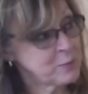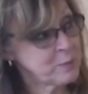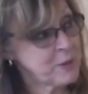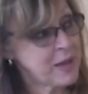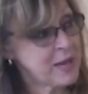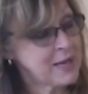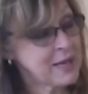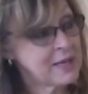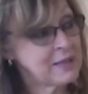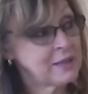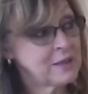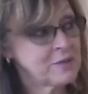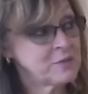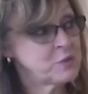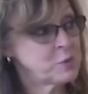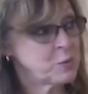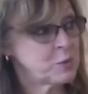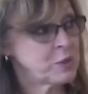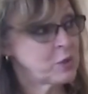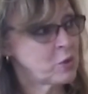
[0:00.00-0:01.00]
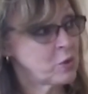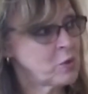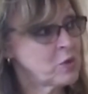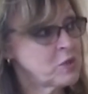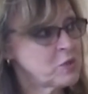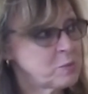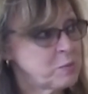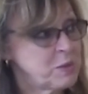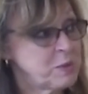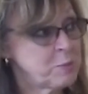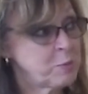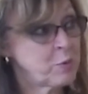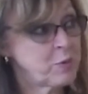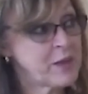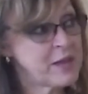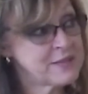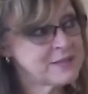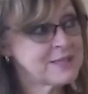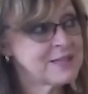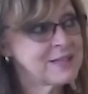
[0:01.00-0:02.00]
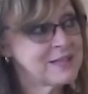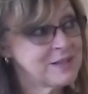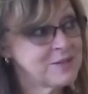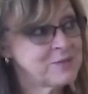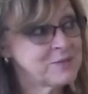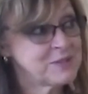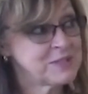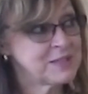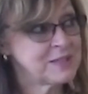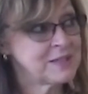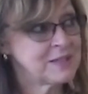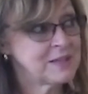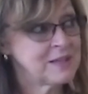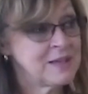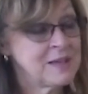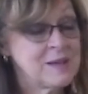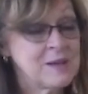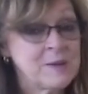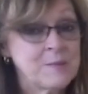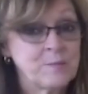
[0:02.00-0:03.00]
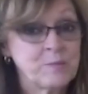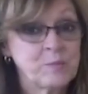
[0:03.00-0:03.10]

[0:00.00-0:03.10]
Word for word: back, I love to encourage people. That's a gifting. Mm-hmm.